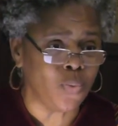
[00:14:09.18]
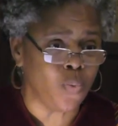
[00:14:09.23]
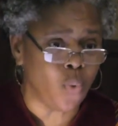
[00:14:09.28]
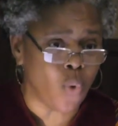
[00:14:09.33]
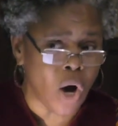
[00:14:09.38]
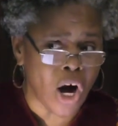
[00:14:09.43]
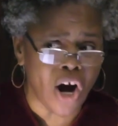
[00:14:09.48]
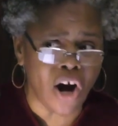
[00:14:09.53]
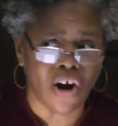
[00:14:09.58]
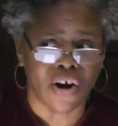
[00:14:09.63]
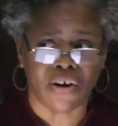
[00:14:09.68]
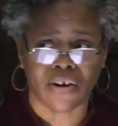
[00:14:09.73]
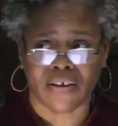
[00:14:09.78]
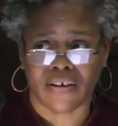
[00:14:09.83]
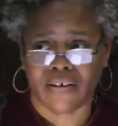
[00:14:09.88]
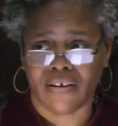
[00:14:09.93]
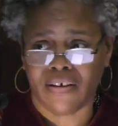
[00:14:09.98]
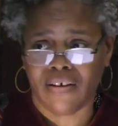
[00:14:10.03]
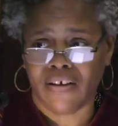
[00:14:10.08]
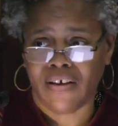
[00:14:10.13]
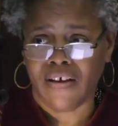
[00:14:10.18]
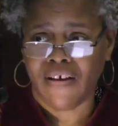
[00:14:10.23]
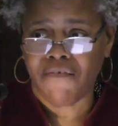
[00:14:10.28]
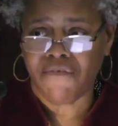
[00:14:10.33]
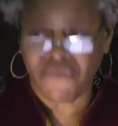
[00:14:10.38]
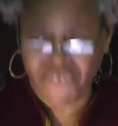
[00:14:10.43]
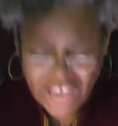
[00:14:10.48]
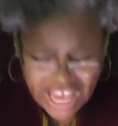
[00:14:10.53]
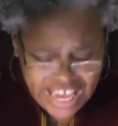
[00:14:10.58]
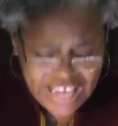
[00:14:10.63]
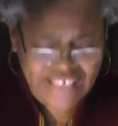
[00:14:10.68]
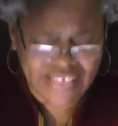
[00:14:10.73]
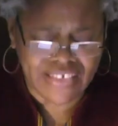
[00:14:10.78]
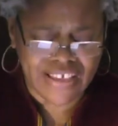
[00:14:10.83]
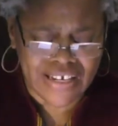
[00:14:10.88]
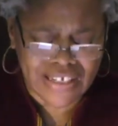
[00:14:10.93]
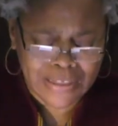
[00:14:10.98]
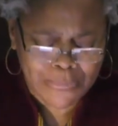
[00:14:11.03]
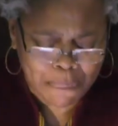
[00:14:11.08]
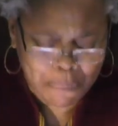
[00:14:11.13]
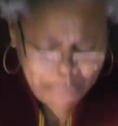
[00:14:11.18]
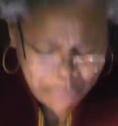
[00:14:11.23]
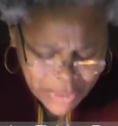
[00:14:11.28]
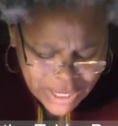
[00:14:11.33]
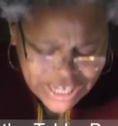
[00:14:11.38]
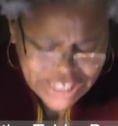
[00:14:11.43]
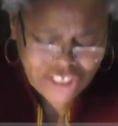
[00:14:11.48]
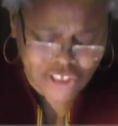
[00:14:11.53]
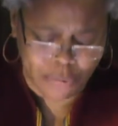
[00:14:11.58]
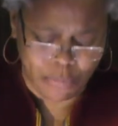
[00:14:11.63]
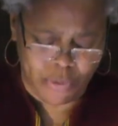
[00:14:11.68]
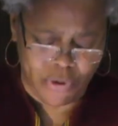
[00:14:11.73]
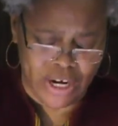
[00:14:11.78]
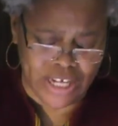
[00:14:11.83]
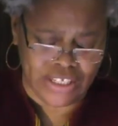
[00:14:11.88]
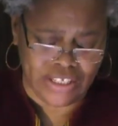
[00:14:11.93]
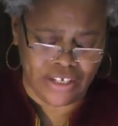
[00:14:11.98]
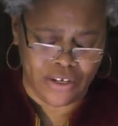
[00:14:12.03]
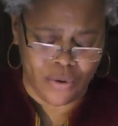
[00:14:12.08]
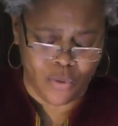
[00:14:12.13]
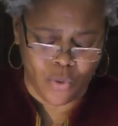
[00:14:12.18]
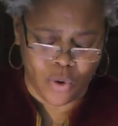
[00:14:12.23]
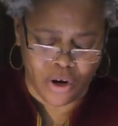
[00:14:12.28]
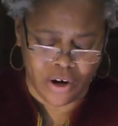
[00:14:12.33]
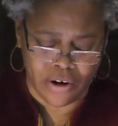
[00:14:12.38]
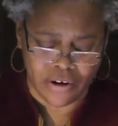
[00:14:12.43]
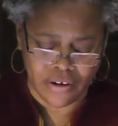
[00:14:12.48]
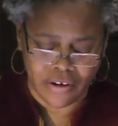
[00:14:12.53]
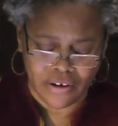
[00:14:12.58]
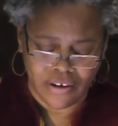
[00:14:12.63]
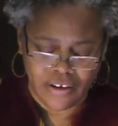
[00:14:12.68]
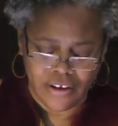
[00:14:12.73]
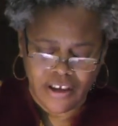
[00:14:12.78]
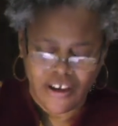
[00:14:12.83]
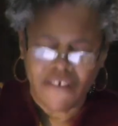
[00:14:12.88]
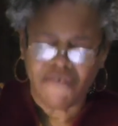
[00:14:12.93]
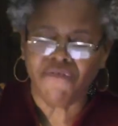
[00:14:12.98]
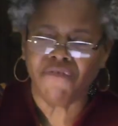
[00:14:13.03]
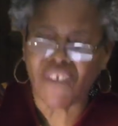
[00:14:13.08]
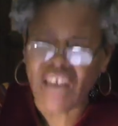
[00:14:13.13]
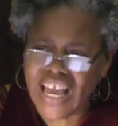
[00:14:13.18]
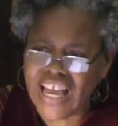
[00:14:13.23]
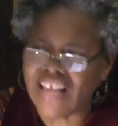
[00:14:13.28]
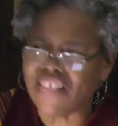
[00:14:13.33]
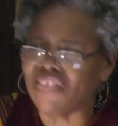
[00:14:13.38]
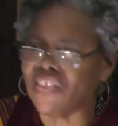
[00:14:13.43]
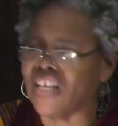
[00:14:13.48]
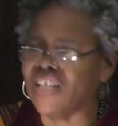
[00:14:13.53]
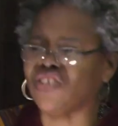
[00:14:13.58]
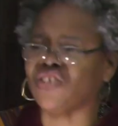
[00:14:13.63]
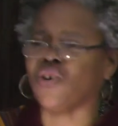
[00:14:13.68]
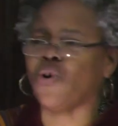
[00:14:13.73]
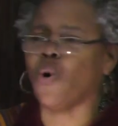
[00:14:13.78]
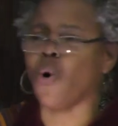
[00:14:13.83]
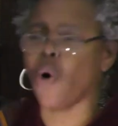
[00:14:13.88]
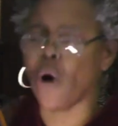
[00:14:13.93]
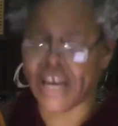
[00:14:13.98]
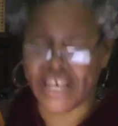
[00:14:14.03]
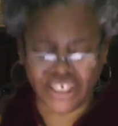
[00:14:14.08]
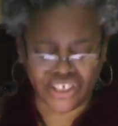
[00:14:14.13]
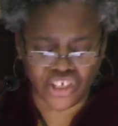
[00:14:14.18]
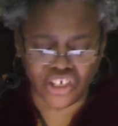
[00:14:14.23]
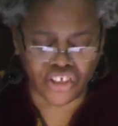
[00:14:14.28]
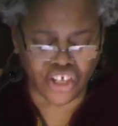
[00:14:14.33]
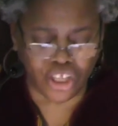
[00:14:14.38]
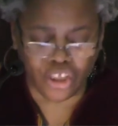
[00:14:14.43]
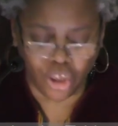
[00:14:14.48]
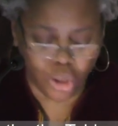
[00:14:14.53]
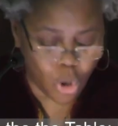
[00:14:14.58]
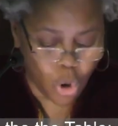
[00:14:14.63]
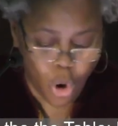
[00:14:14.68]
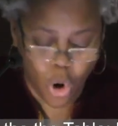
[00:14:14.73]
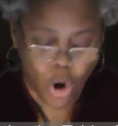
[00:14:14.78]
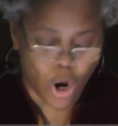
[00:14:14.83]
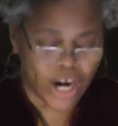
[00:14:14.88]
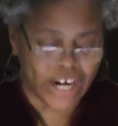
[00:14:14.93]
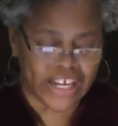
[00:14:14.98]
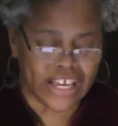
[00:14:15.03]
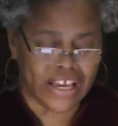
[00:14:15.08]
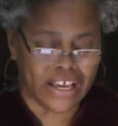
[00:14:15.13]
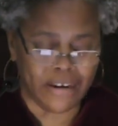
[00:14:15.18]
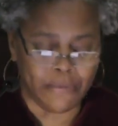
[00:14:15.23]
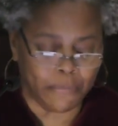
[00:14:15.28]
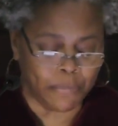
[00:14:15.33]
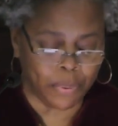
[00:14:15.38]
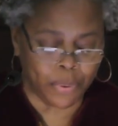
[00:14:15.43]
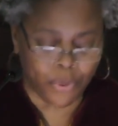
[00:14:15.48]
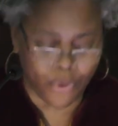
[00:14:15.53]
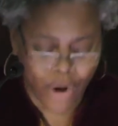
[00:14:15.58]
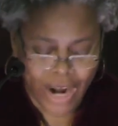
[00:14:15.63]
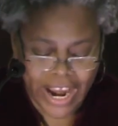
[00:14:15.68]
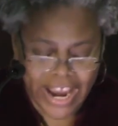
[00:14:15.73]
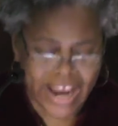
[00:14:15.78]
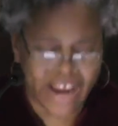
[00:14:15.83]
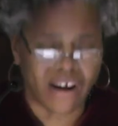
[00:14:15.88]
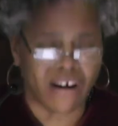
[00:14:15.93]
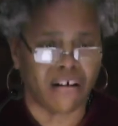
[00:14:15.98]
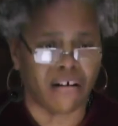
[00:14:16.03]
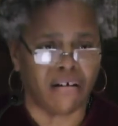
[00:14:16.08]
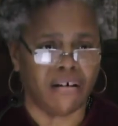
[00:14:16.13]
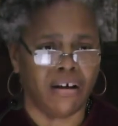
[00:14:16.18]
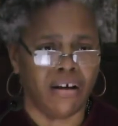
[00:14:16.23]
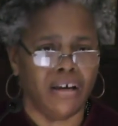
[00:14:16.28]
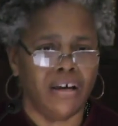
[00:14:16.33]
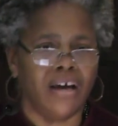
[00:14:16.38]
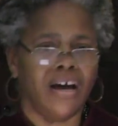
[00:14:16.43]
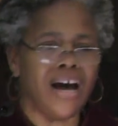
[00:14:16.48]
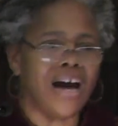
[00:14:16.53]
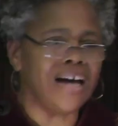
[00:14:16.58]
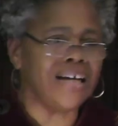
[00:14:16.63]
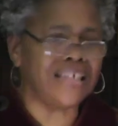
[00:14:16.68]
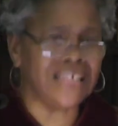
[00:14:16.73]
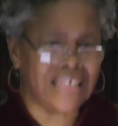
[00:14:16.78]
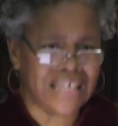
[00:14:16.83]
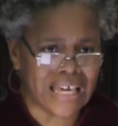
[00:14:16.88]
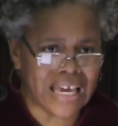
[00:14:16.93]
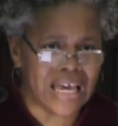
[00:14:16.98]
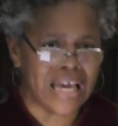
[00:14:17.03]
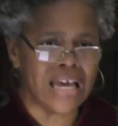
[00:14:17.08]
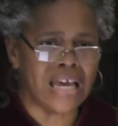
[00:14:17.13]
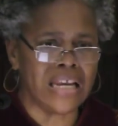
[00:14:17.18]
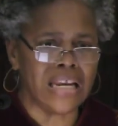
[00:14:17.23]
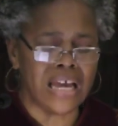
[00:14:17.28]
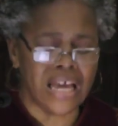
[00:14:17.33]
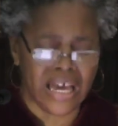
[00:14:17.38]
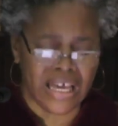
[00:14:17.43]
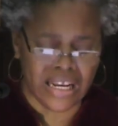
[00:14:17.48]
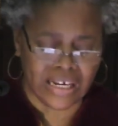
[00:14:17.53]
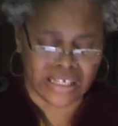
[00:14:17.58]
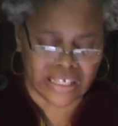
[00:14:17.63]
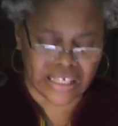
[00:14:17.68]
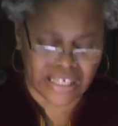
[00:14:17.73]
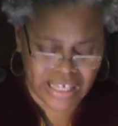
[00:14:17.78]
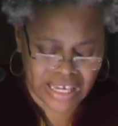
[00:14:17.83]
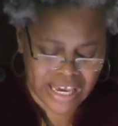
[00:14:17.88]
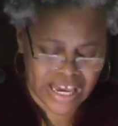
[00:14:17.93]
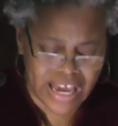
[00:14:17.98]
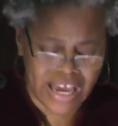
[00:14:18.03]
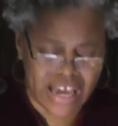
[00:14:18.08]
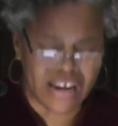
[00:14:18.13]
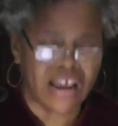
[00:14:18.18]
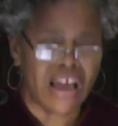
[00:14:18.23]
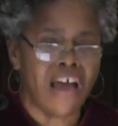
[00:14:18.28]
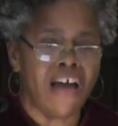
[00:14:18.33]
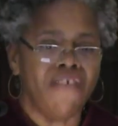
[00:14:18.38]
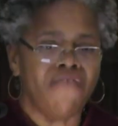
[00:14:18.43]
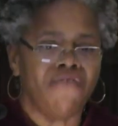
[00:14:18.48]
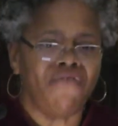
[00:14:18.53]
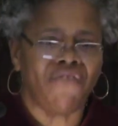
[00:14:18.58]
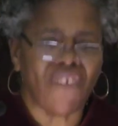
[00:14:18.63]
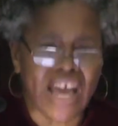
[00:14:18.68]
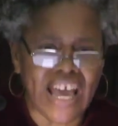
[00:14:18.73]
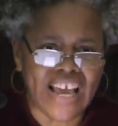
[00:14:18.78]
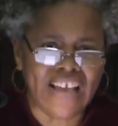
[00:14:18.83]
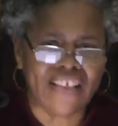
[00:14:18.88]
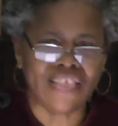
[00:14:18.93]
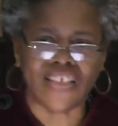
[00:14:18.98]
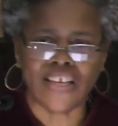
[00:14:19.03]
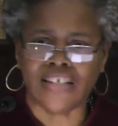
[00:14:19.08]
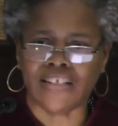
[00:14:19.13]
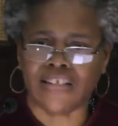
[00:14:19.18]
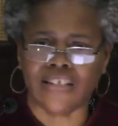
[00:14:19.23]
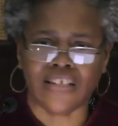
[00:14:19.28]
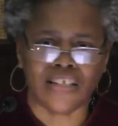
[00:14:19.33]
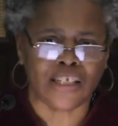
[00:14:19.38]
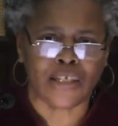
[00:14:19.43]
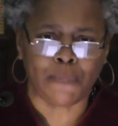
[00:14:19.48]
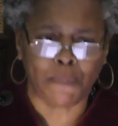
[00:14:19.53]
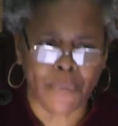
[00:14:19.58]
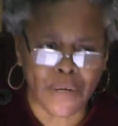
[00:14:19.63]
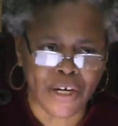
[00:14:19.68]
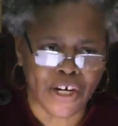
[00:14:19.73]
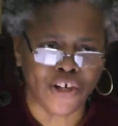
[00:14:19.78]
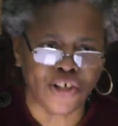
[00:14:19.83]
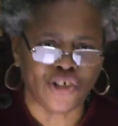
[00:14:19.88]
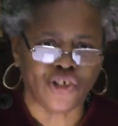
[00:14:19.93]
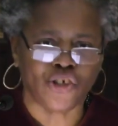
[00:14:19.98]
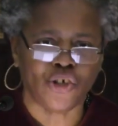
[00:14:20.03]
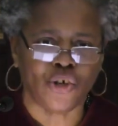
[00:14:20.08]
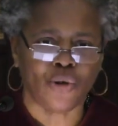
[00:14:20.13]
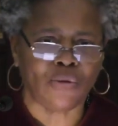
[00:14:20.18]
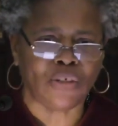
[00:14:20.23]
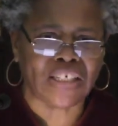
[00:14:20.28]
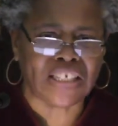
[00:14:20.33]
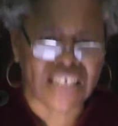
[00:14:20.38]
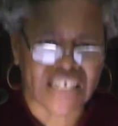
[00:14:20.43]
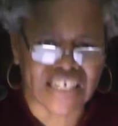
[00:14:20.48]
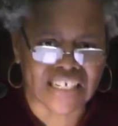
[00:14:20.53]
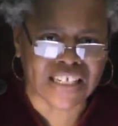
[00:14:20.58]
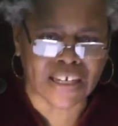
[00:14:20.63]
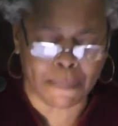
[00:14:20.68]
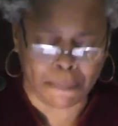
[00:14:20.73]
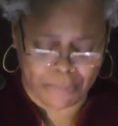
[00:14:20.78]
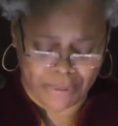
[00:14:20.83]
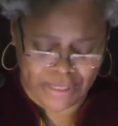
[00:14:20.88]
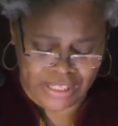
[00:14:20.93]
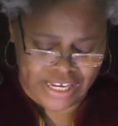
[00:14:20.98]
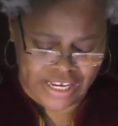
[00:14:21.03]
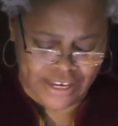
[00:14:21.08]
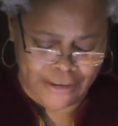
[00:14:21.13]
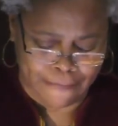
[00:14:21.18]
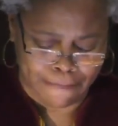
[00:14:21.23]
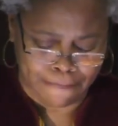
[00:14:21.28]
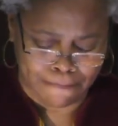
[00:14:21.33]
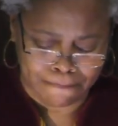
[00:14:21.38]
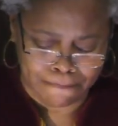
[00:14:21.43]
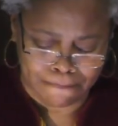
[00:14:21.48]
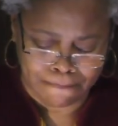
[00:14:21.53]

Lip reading: work. Faith is bench pressing work. Faith is going to the Lord in prayer again and again. Faith is the spiritual discipline.